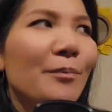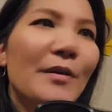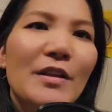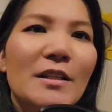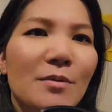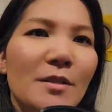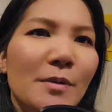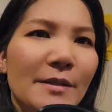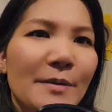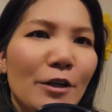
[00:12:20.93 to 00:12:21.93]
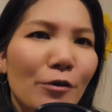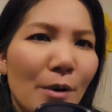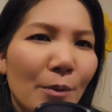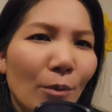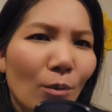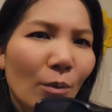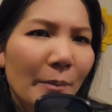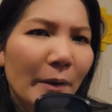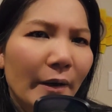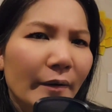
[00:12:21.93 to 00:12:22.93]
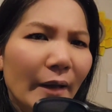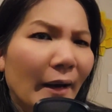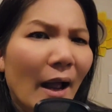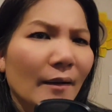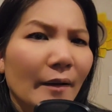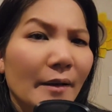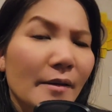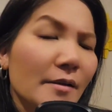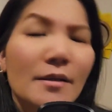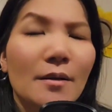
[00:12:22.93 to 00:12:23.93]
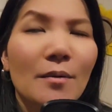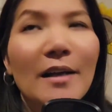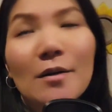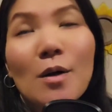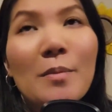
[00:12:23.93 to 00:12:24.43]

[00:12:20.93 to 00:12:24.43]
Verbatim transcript: But these were supposed to be grown women that act like this. So I don't know.